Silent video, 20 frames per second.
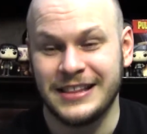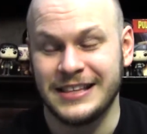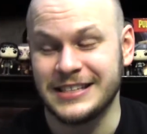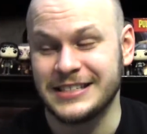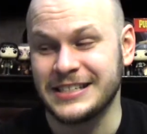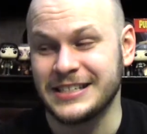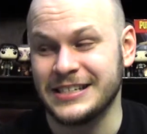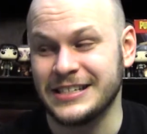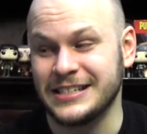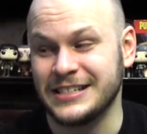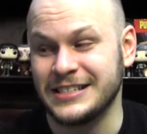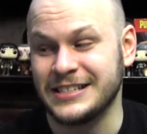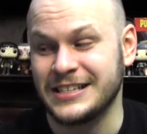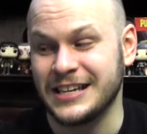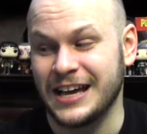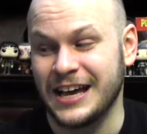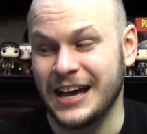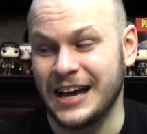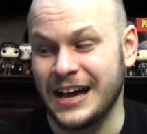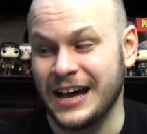
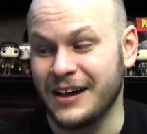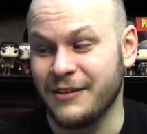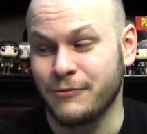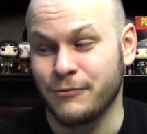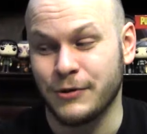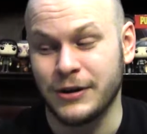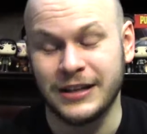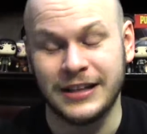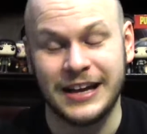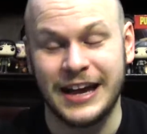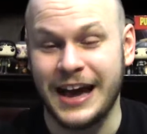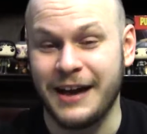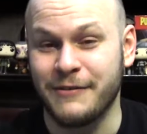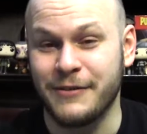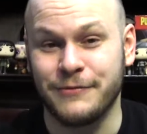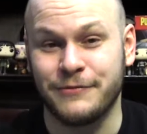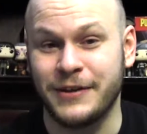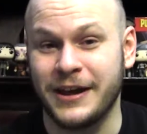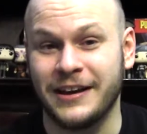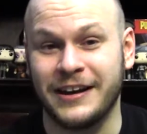I really
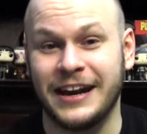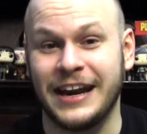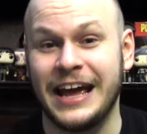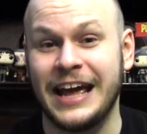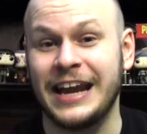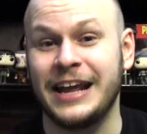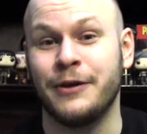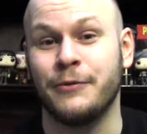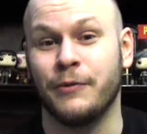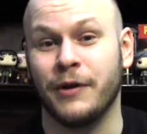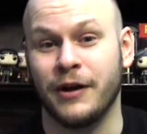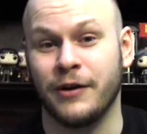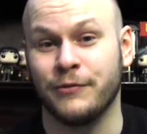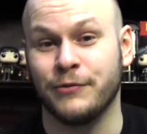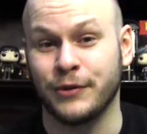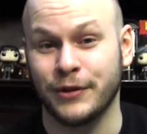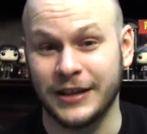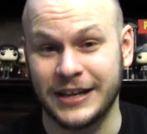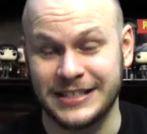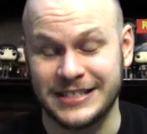haven't found it anywhere
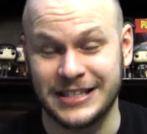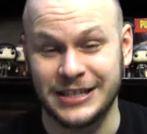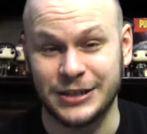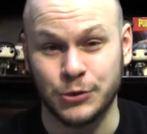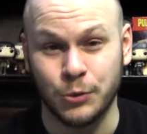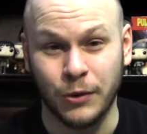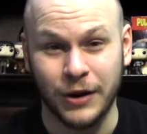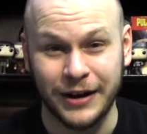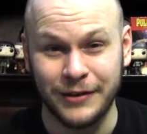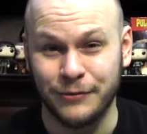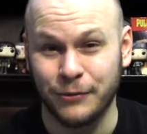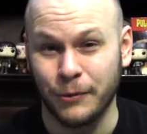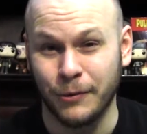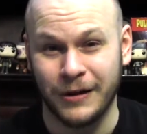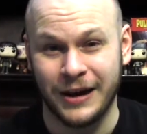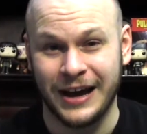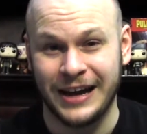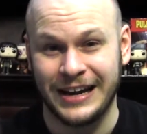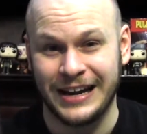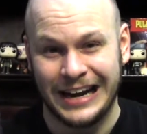for less than
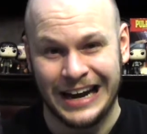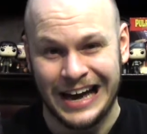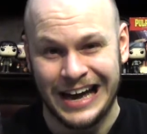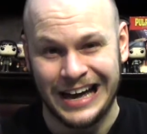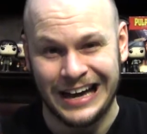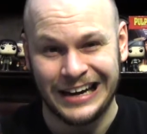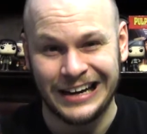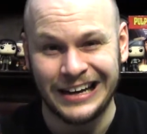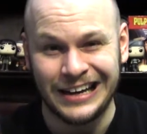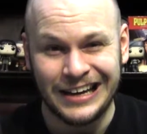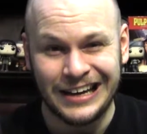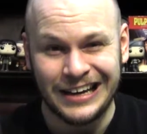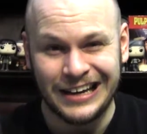$24.99.